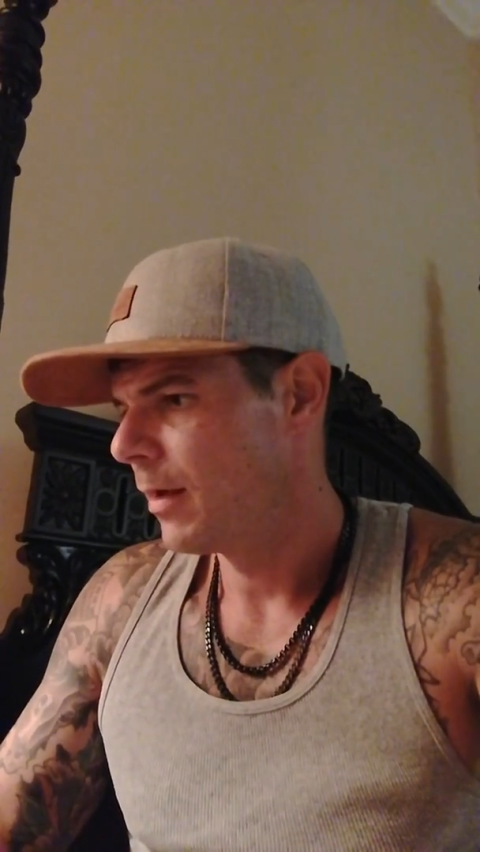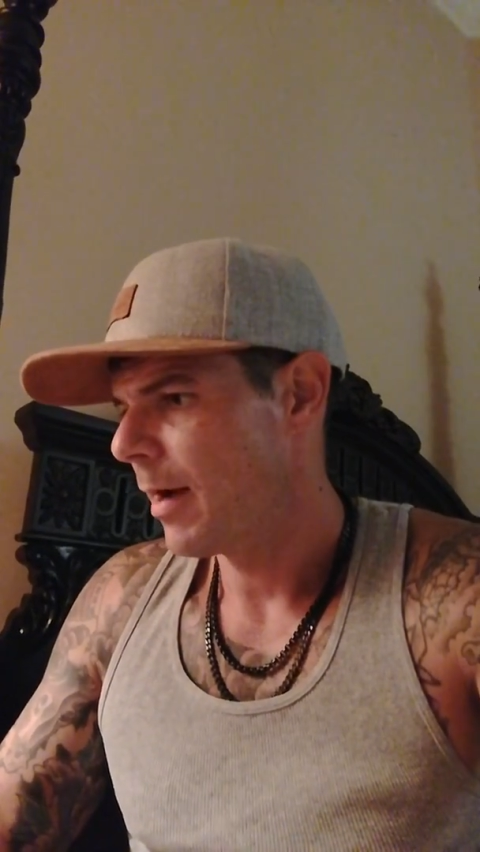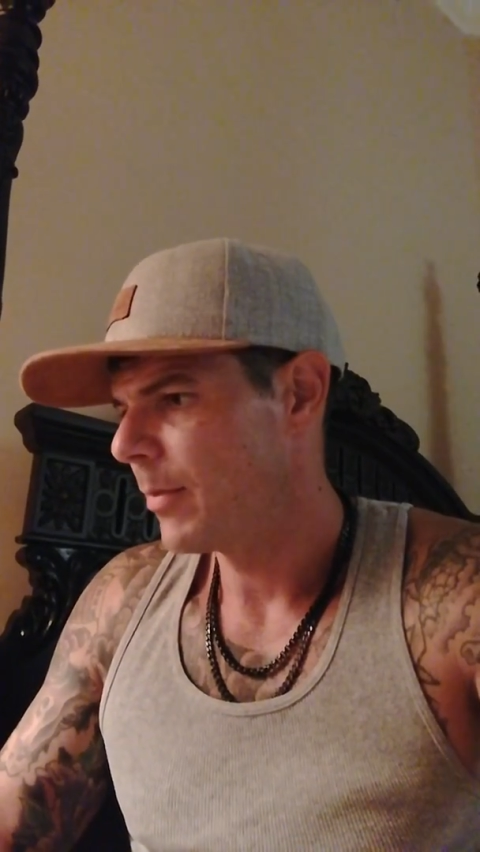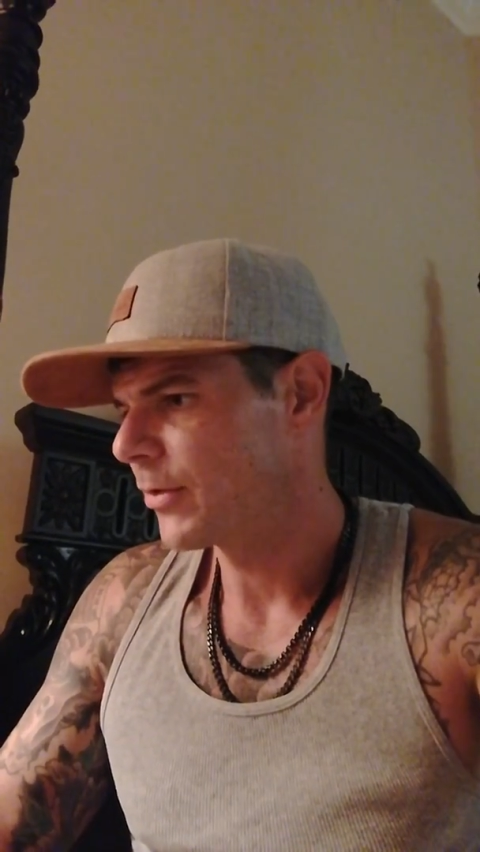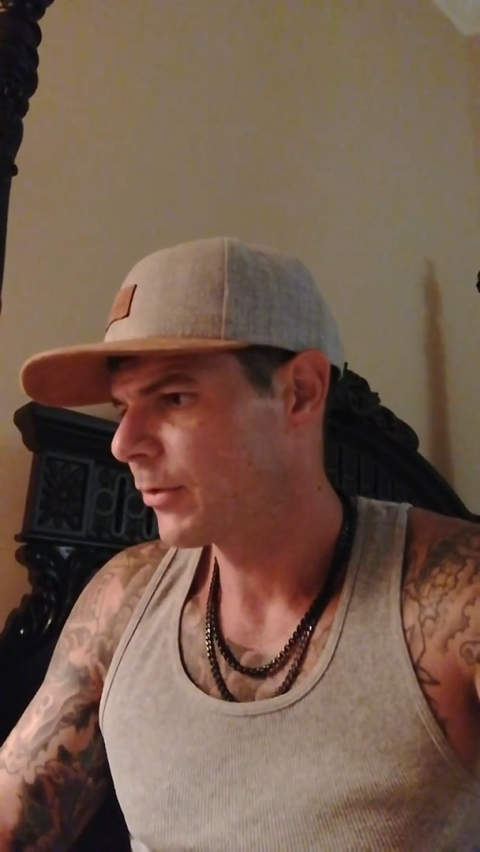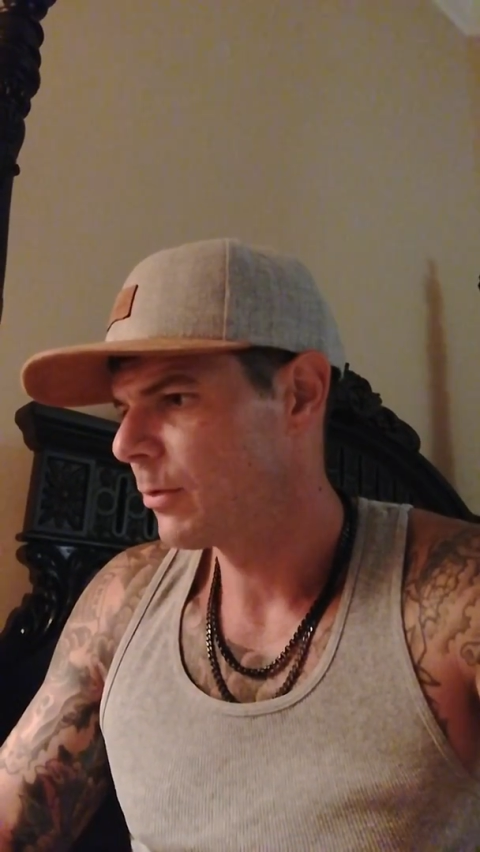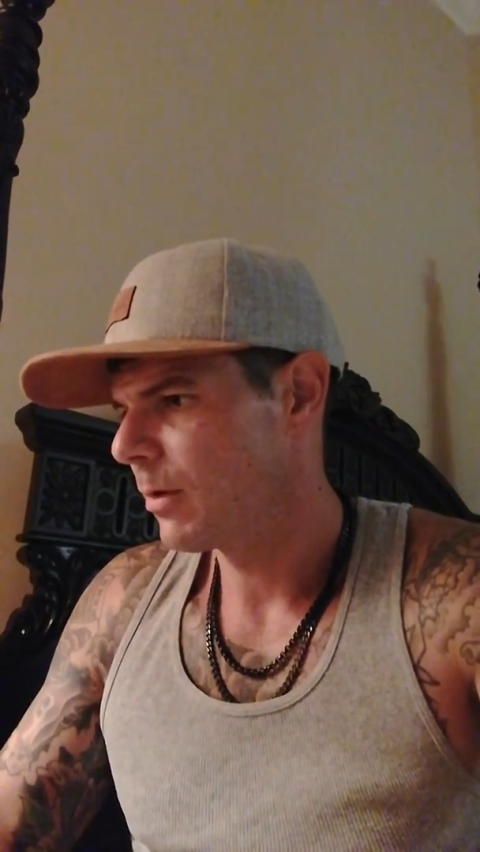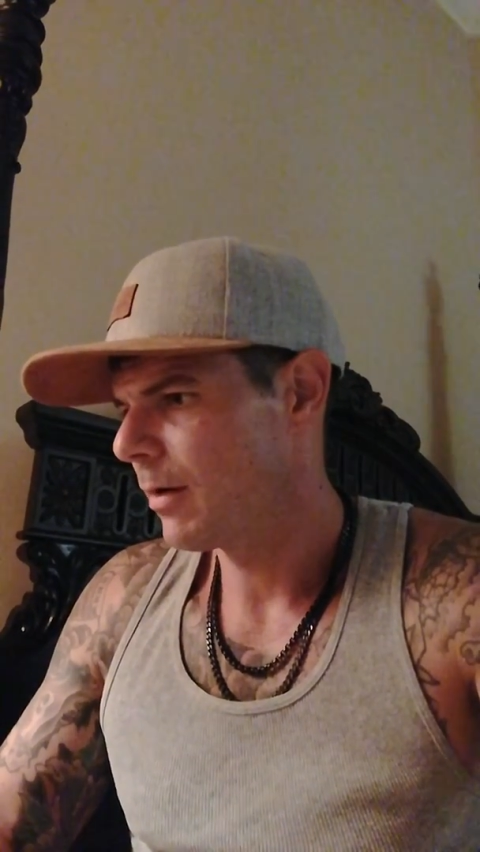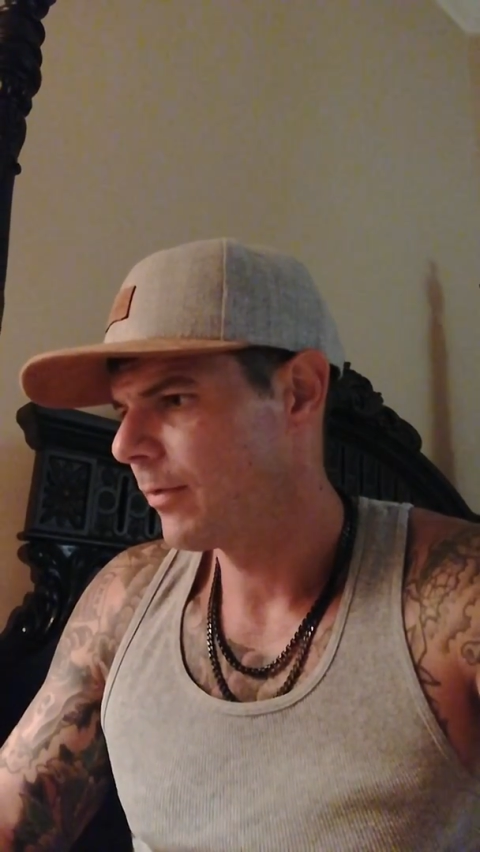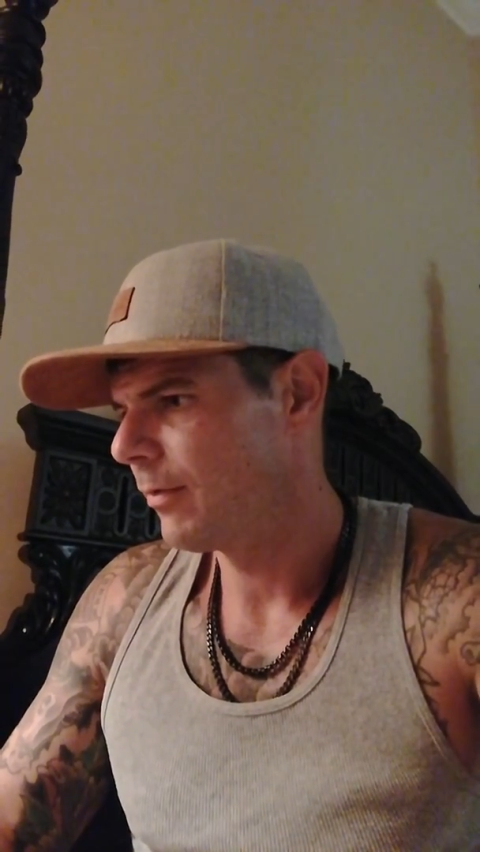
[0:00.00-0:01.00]
I'm gonna screw
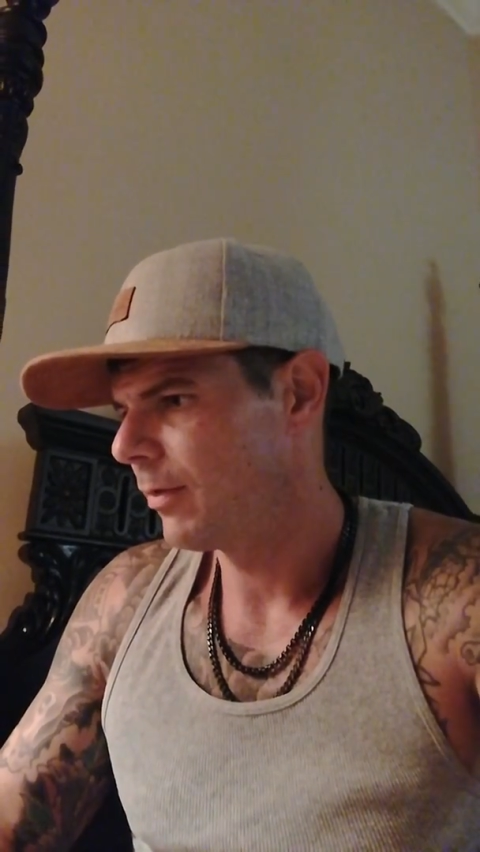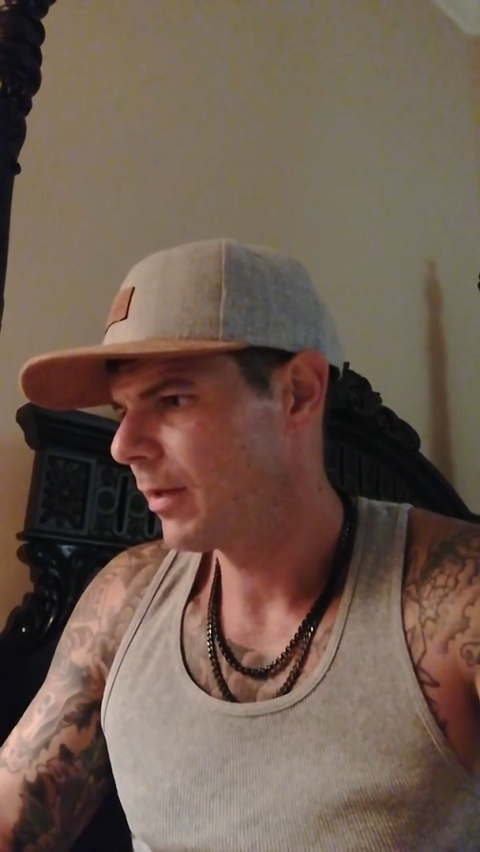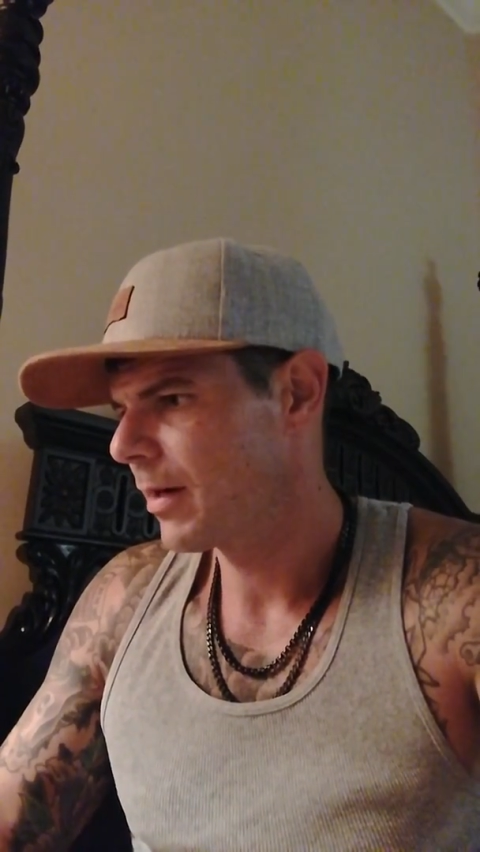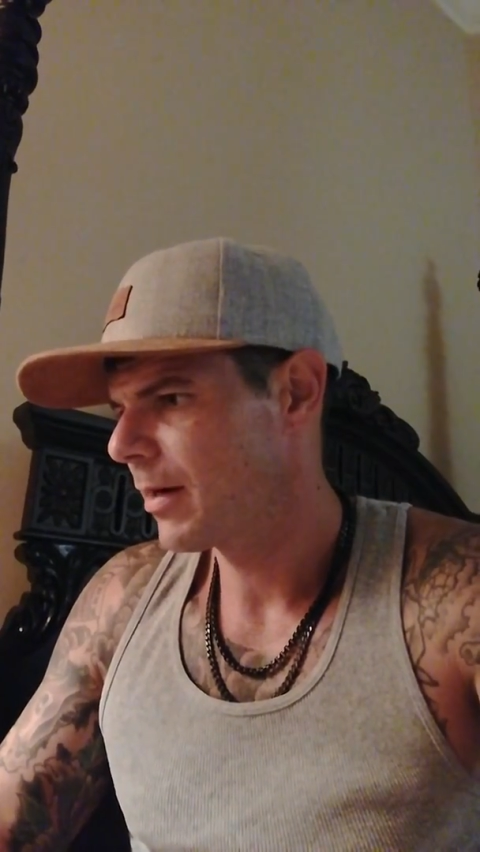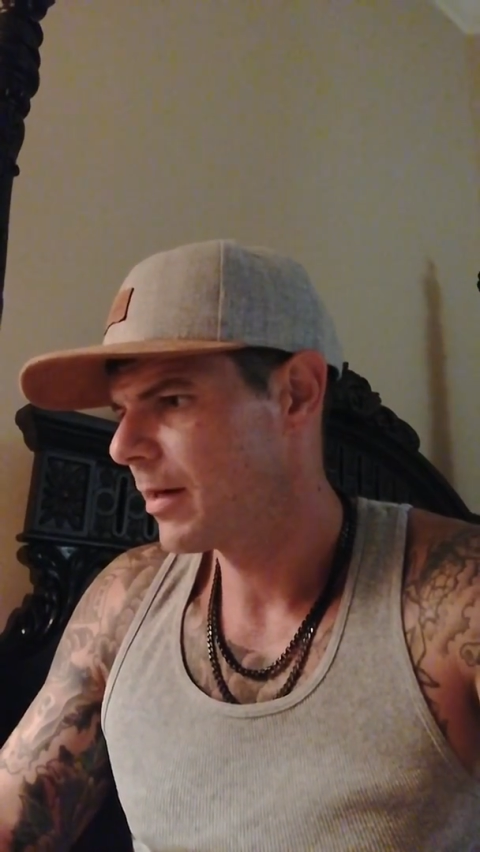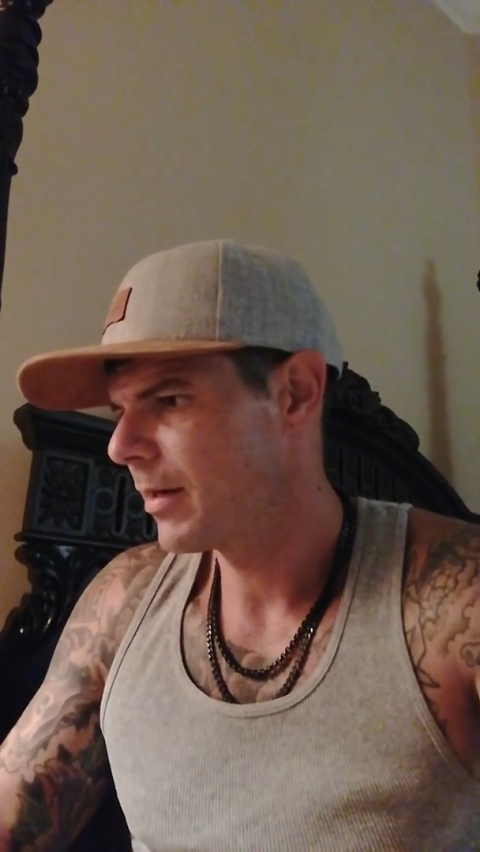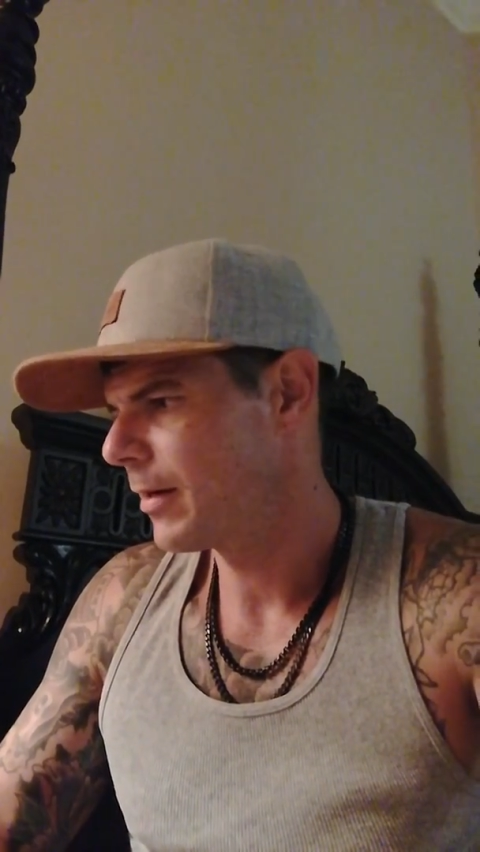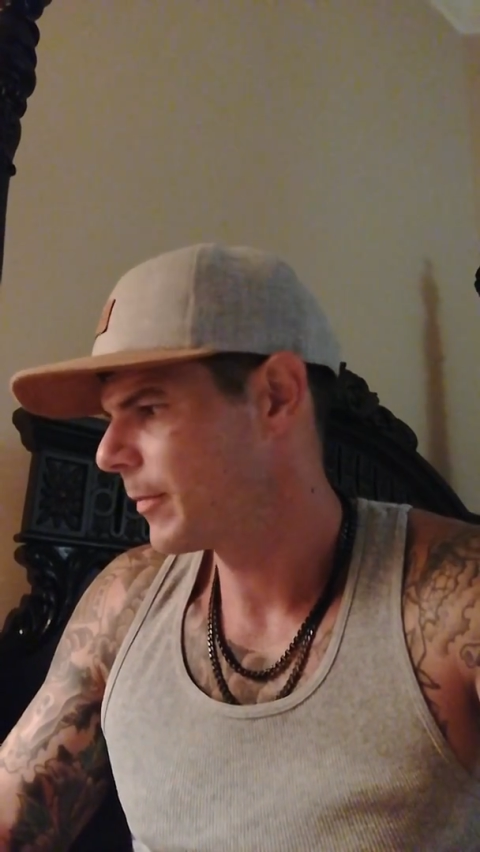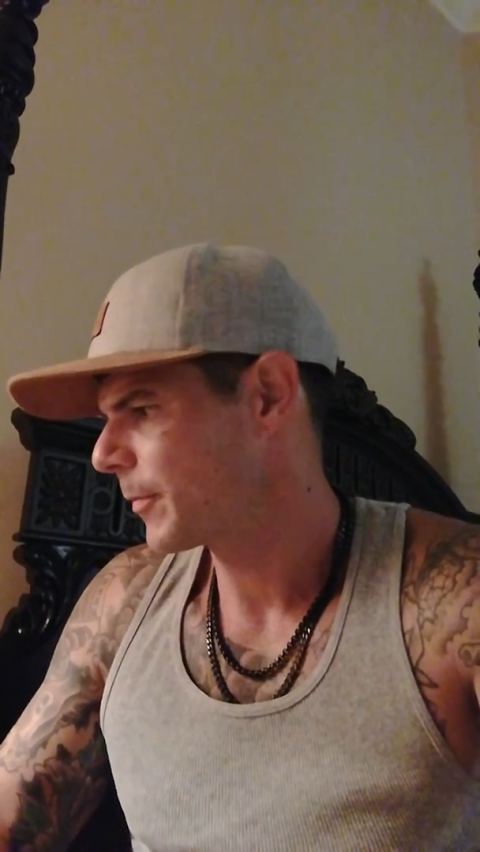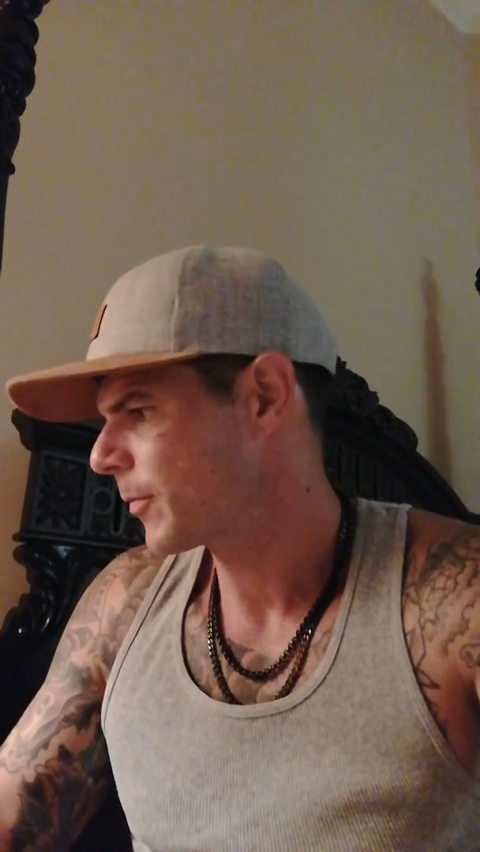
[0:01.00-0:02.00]
off the Valyrian here